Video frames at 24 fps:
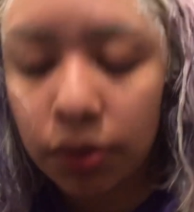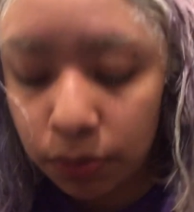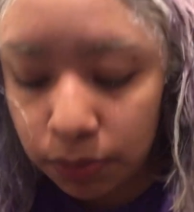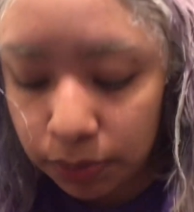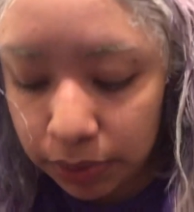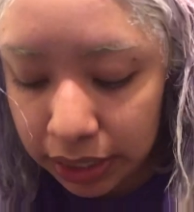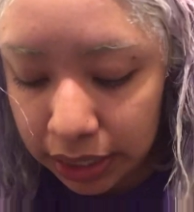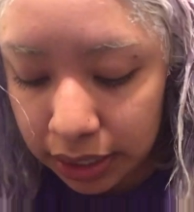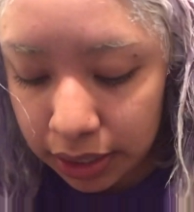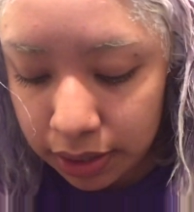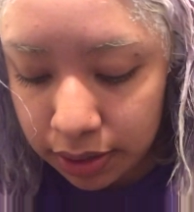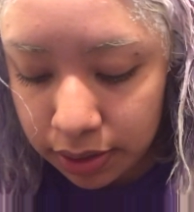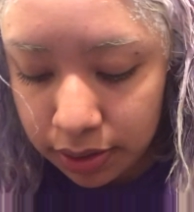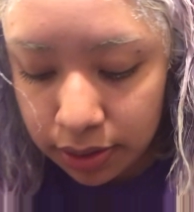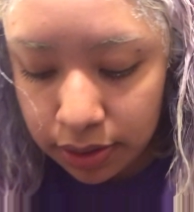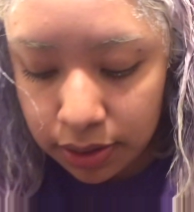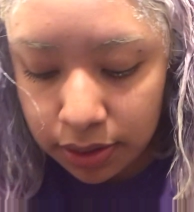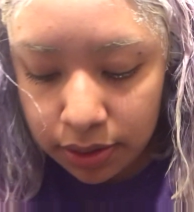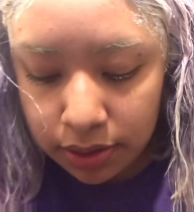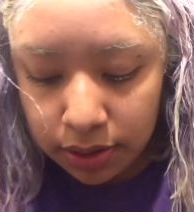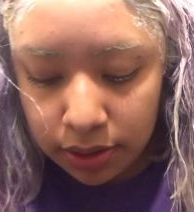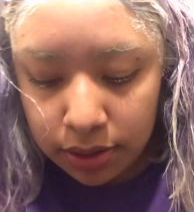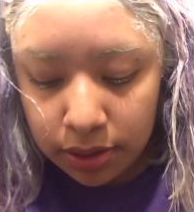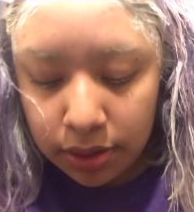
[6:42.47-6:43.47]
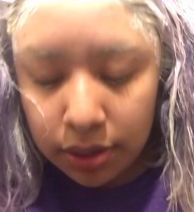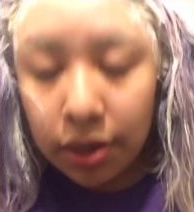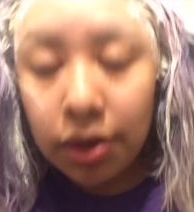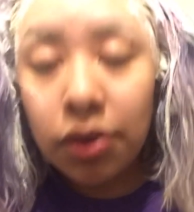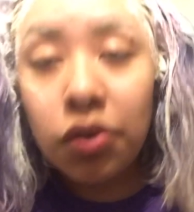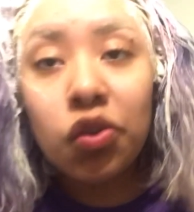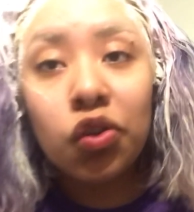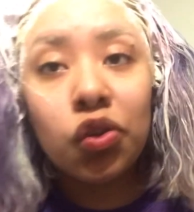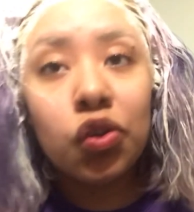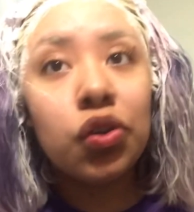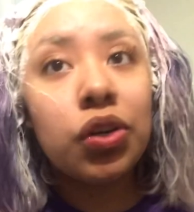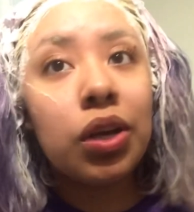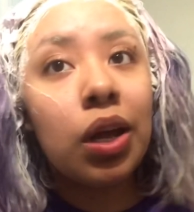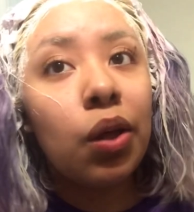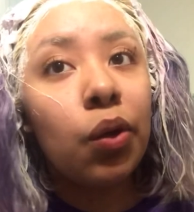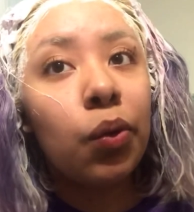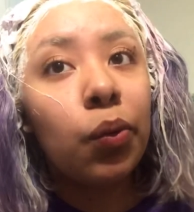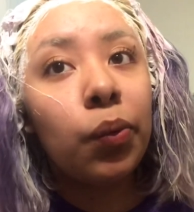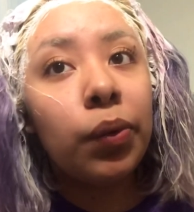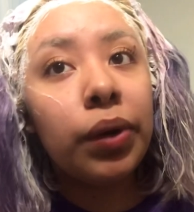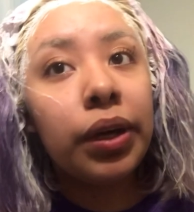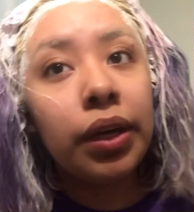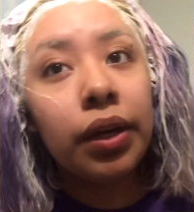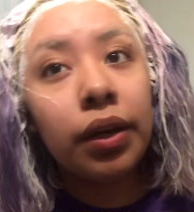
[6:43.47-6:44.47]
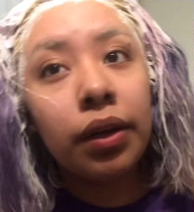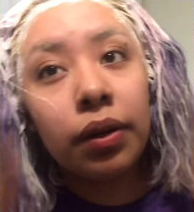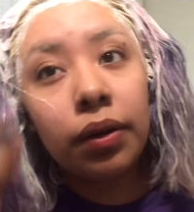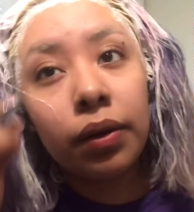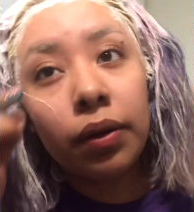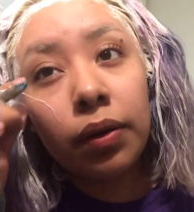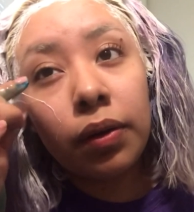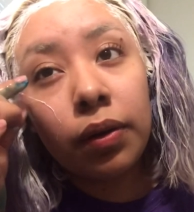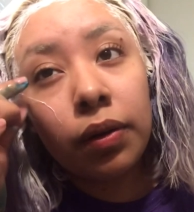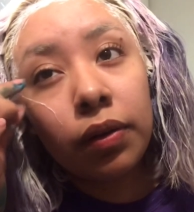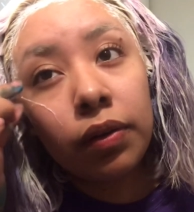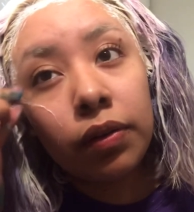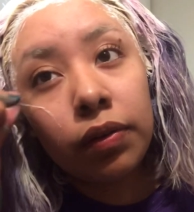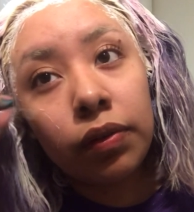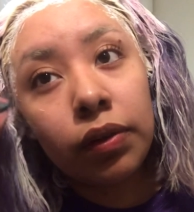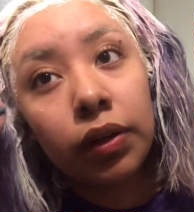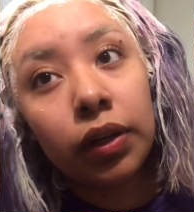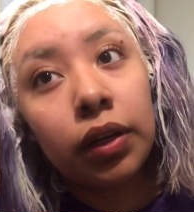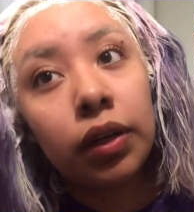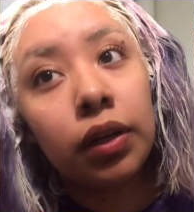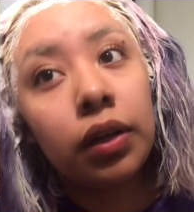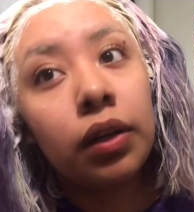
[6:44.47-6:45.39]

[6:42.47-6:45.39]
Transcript: we? Shall we? Oh, fuck.